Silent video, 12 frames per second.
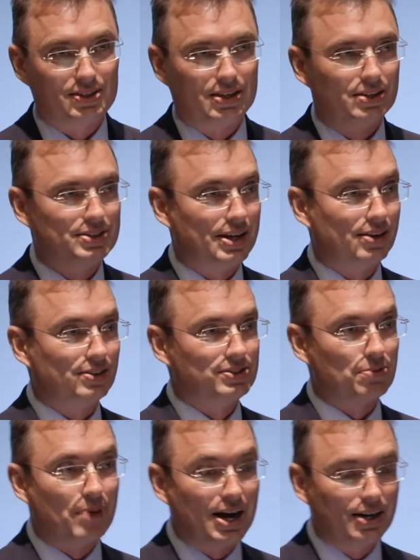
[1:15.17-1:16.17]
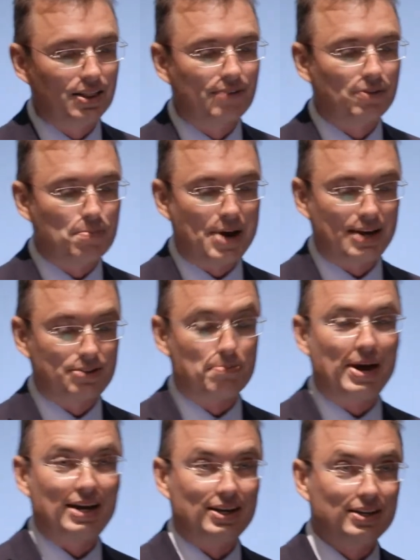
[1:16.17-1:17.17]
It entails some high-level
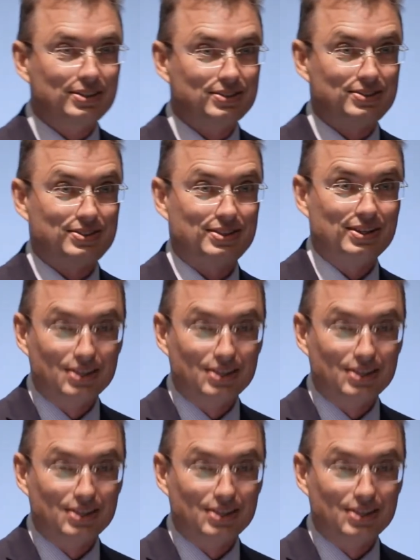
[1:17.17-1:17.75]
mathematics.